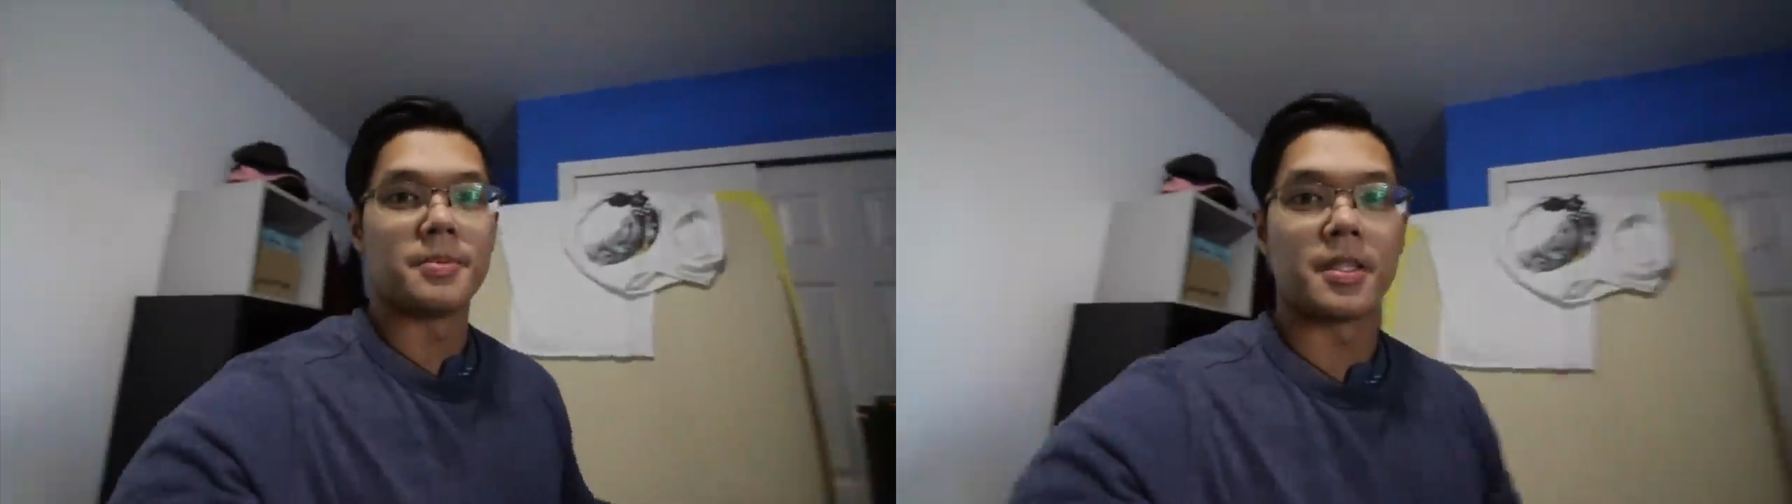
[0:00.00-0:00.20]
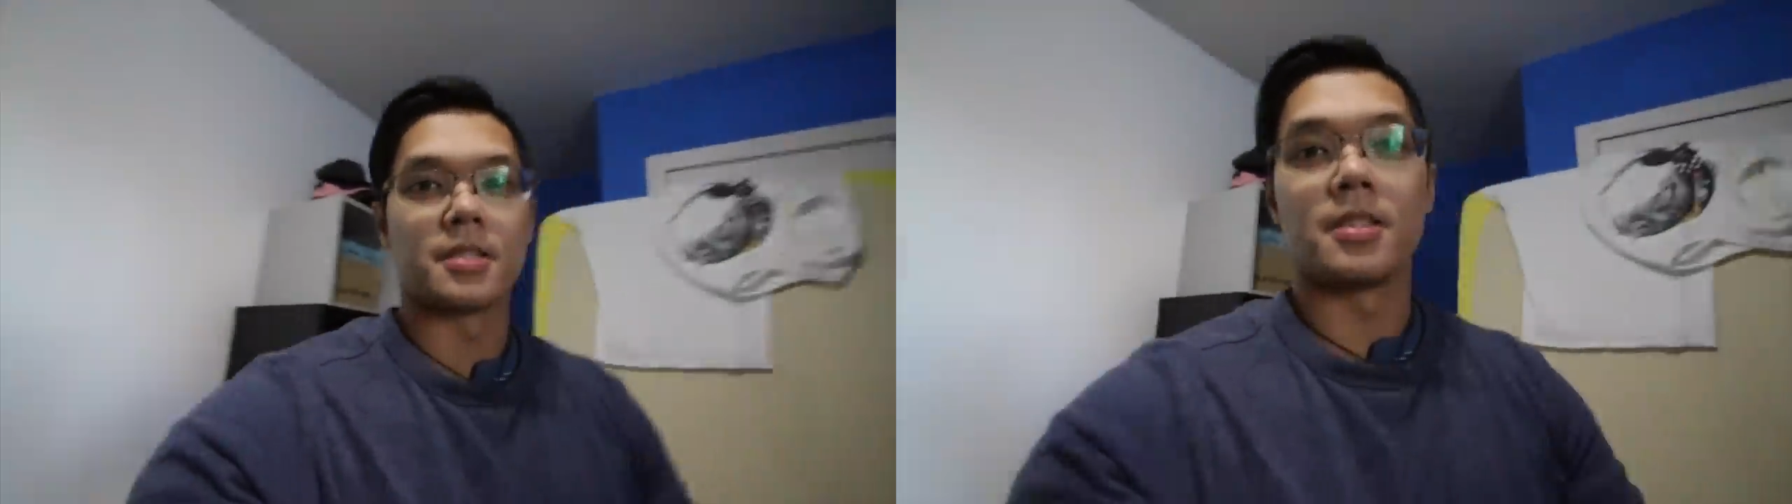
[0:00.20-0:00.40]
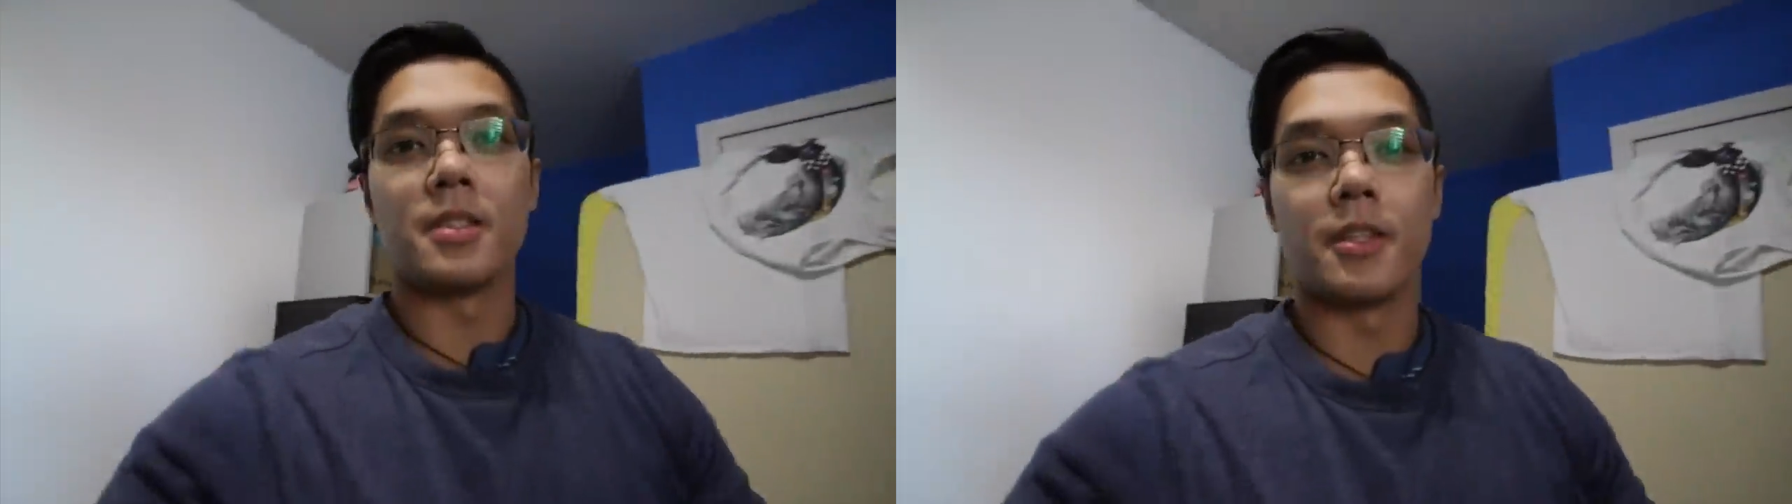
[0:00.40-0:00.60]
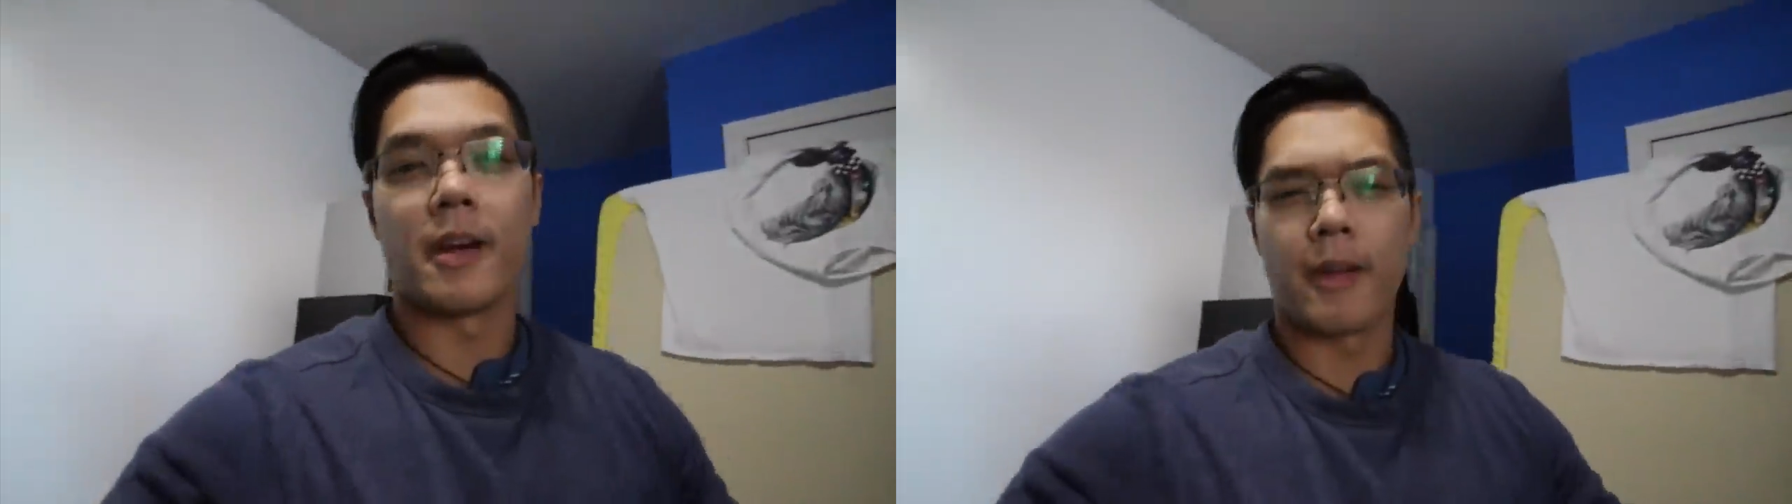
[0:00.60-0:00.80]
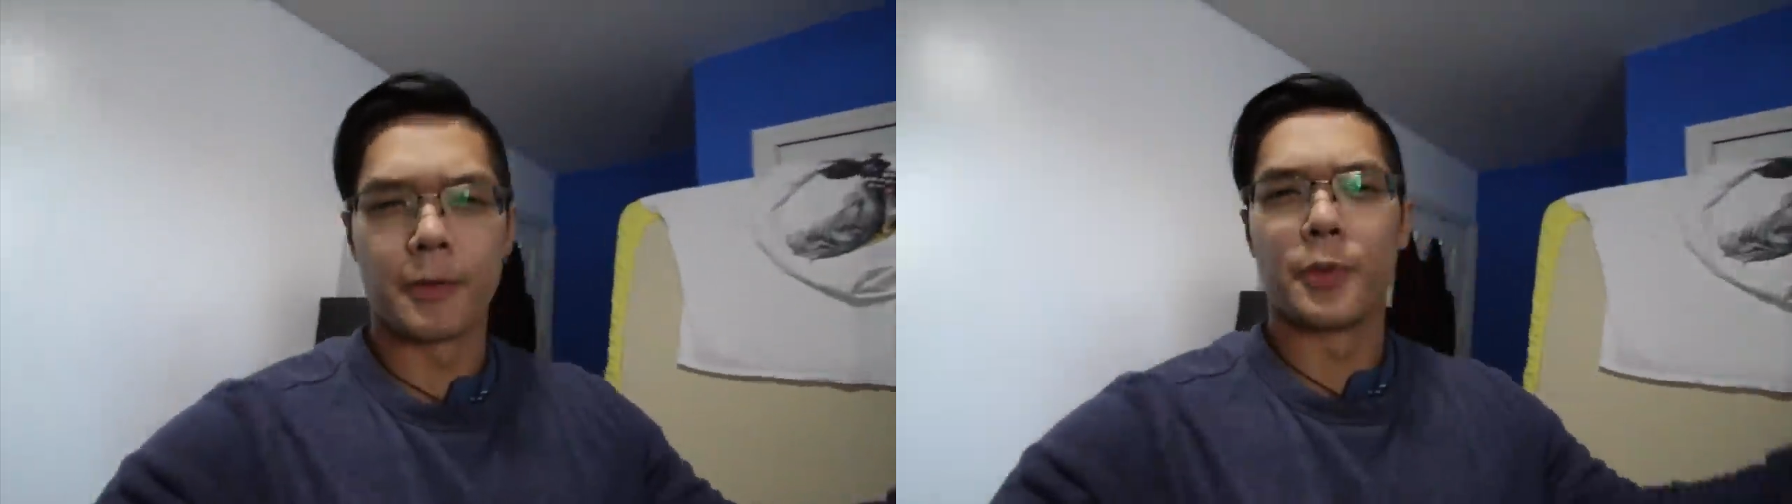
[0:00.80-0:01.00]
because you know
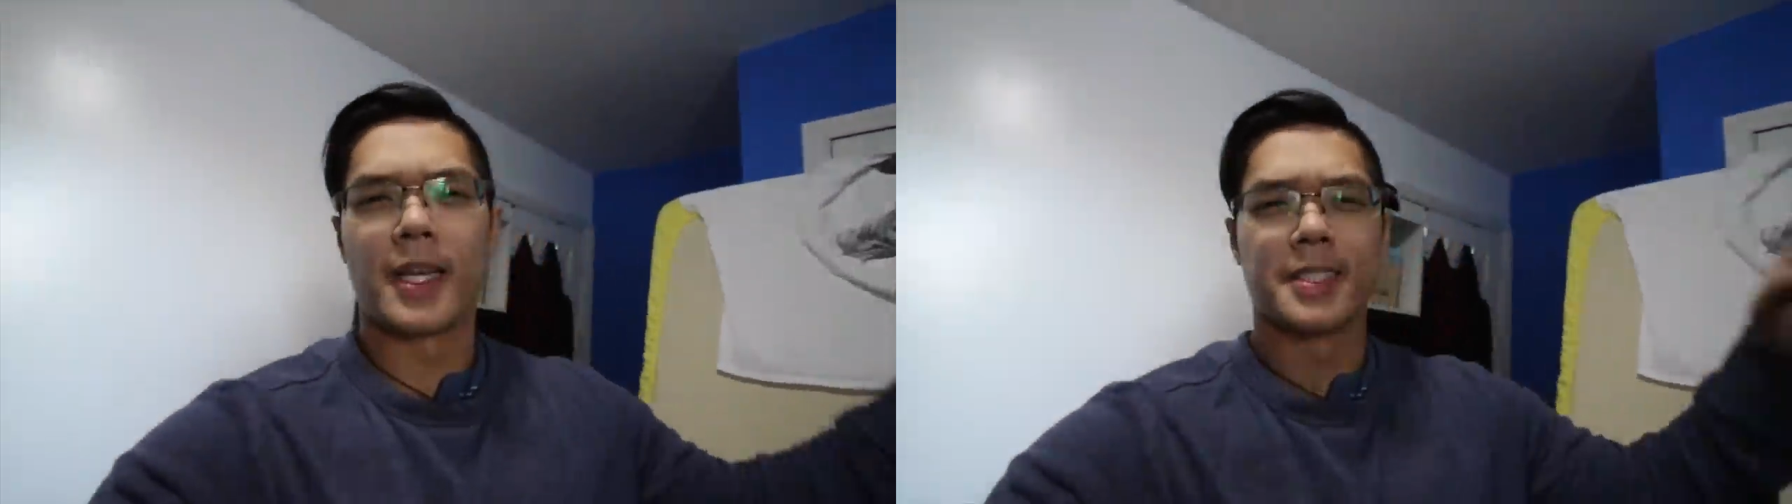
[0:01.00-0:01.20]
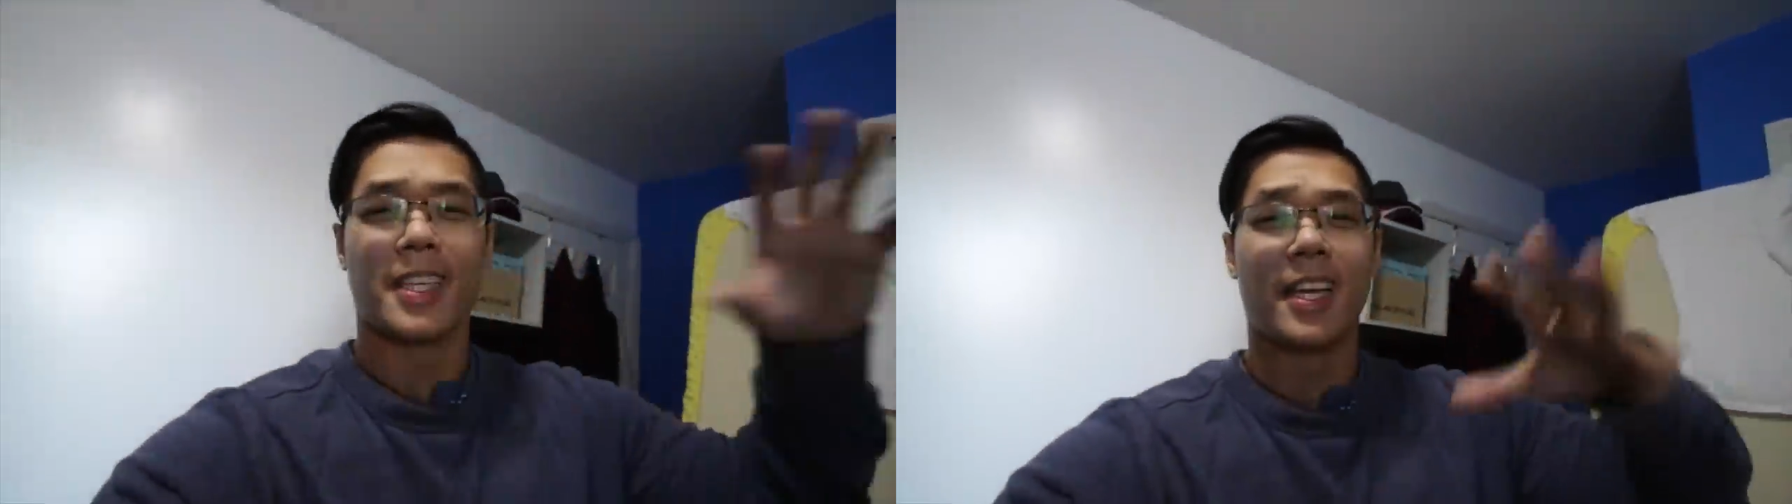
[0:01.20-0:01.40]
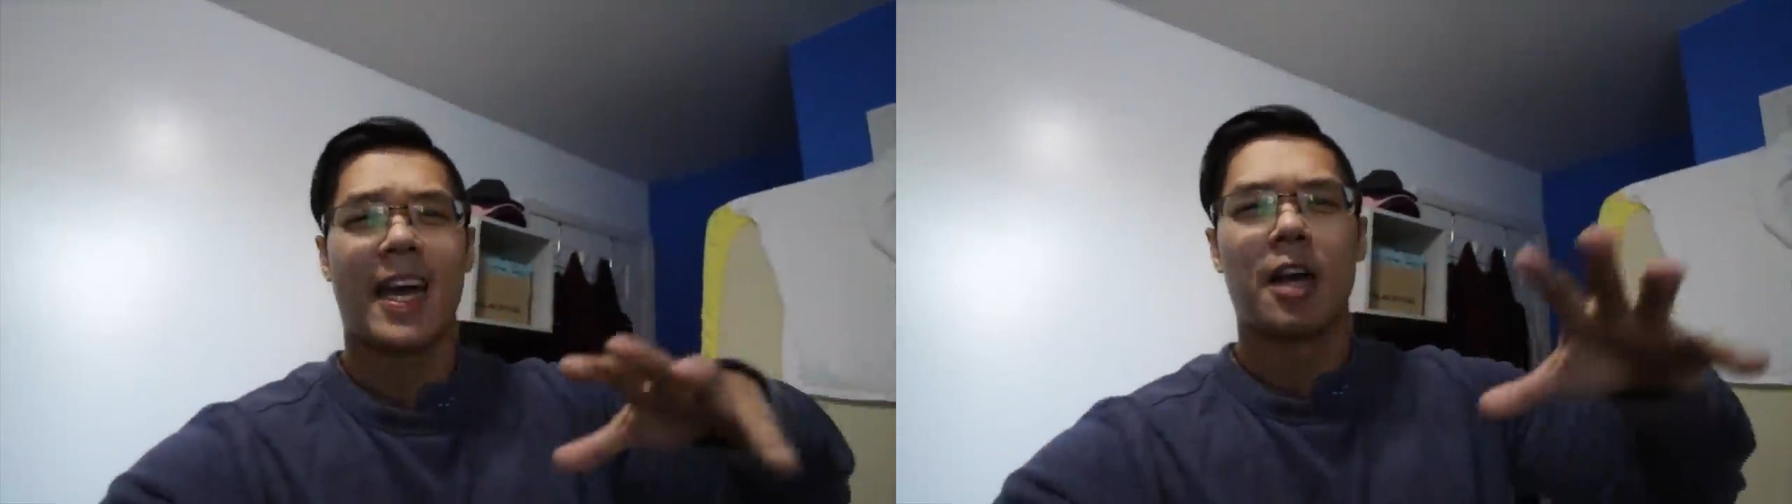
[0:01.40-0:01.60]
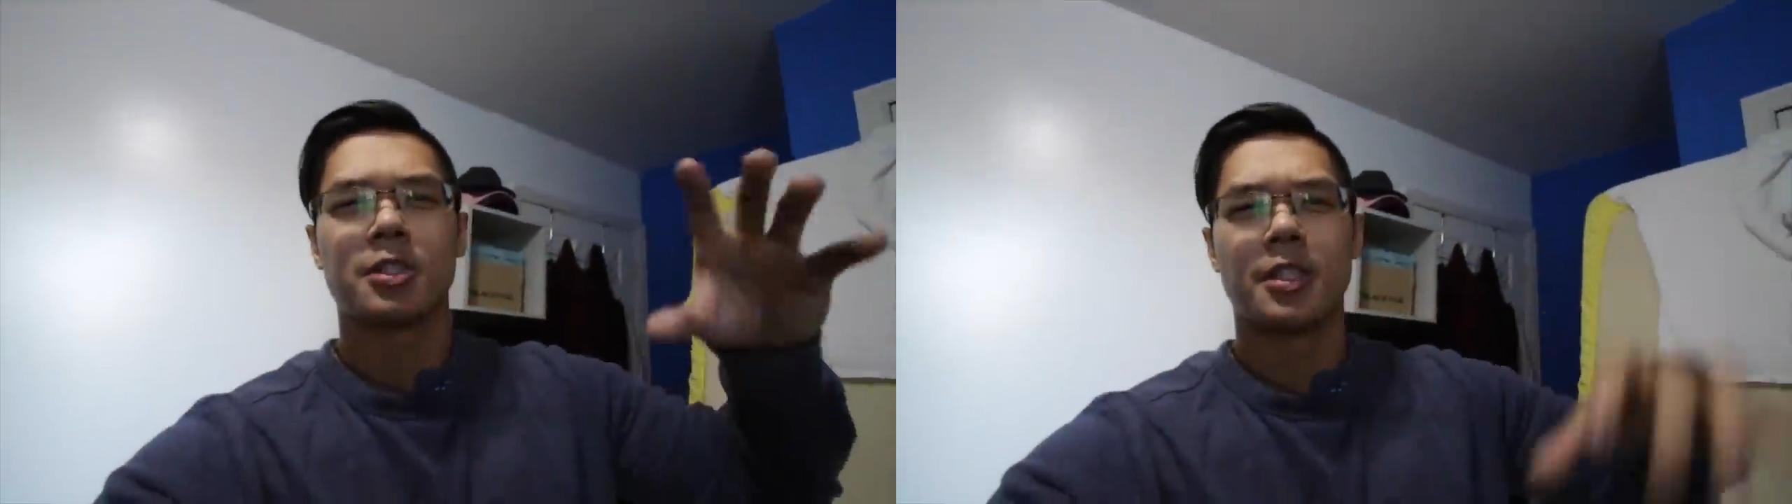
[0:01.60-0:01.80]
how everyone has like a couch